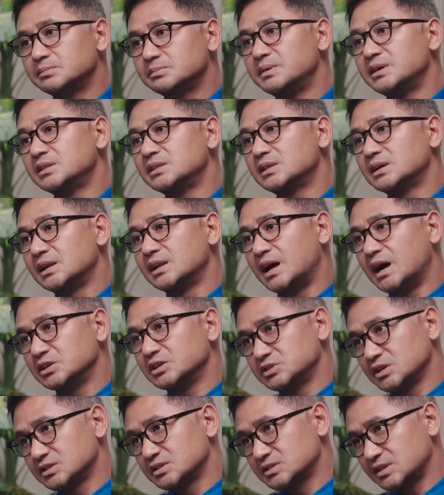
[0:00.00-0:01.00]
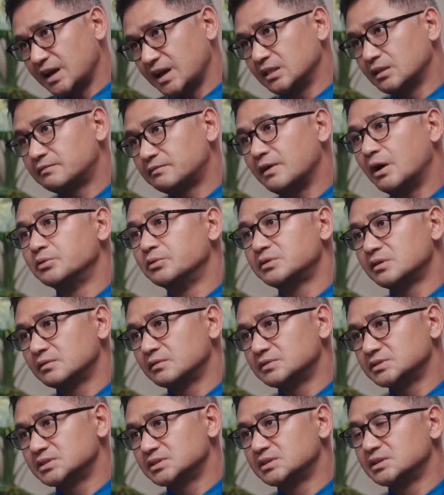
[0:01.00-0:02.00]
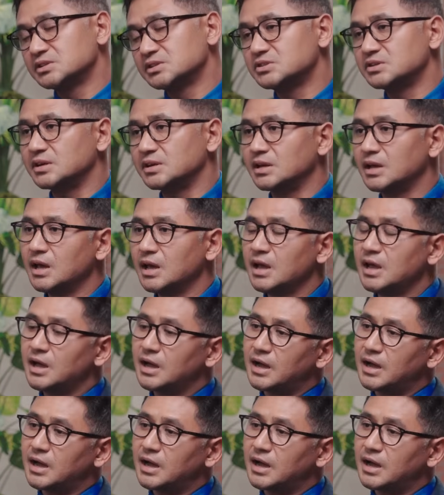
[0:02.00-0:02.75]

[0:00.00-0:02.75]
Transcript: us being the largest and the founder of this industry,